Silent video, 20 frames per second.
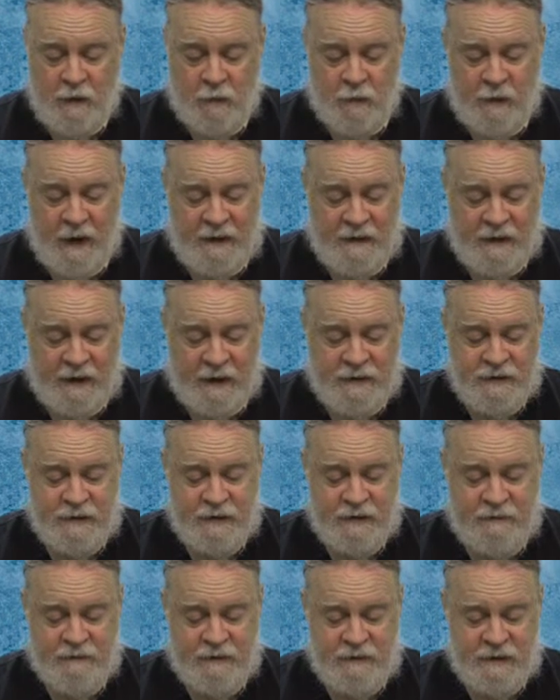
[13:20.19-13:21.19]

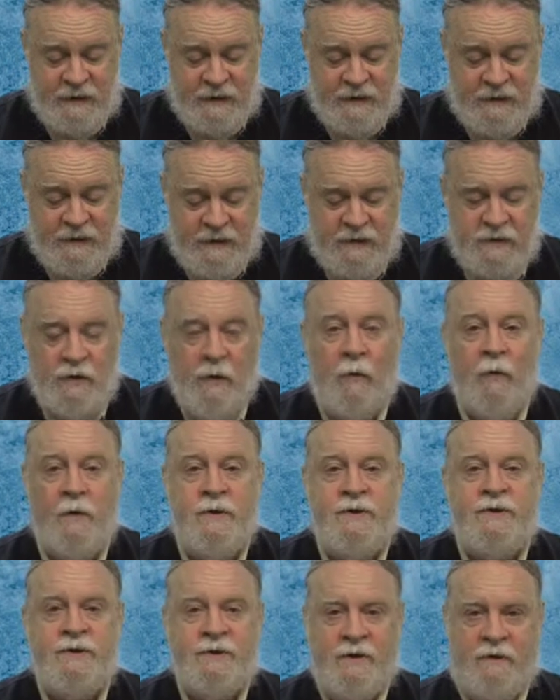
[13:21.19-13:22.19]
regulations, facilities,
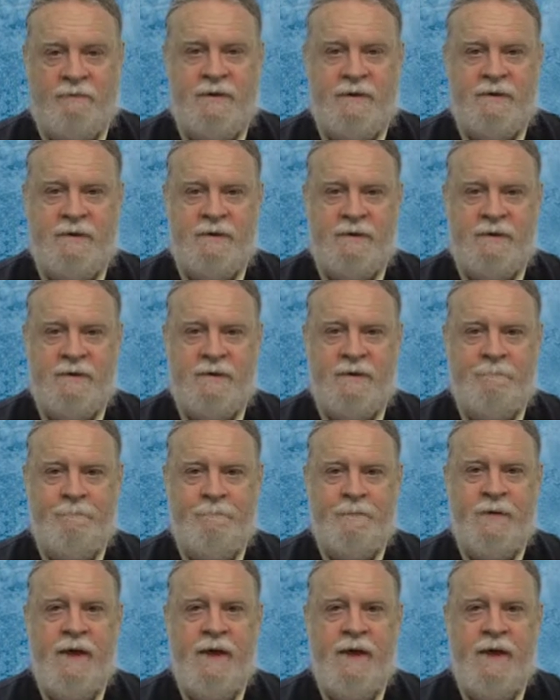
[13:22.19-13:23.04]
or services.